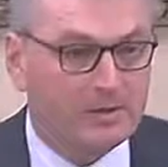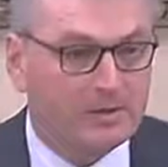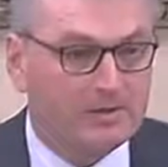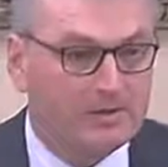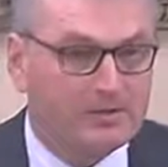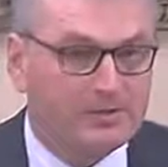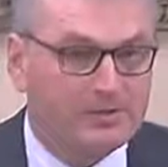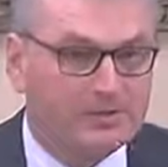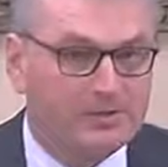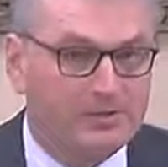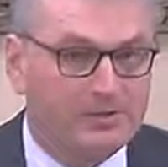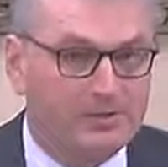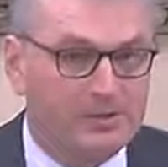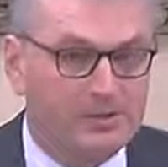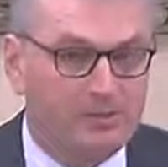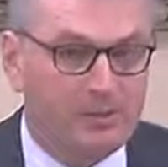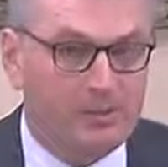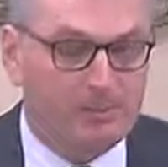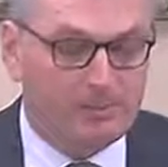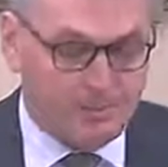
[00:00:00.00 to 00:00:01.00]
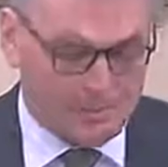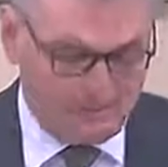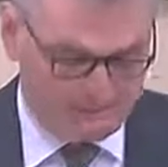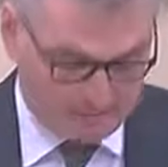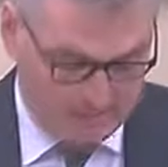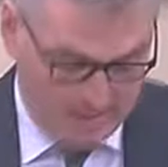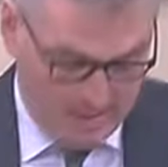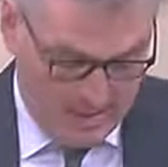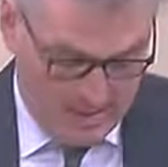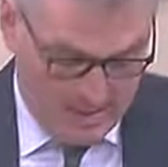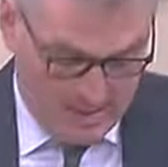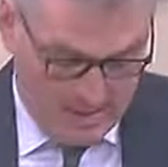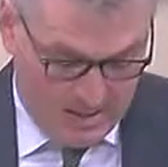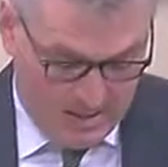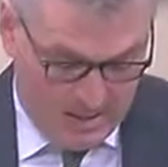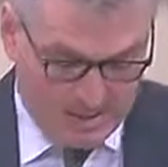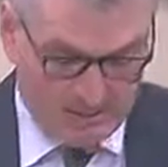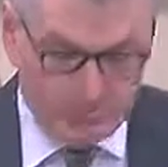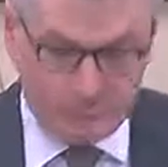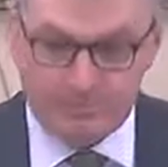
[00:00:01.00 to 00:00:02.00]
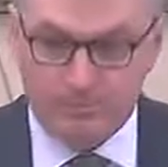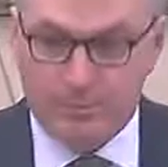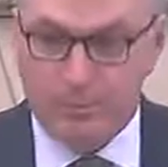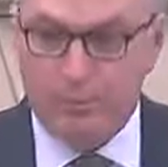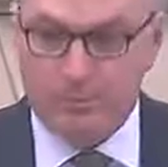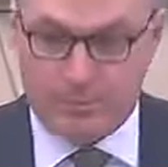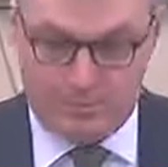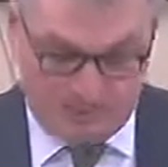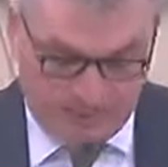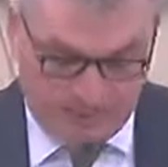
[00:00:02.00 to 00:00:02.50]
in Eastern Europe. I was born in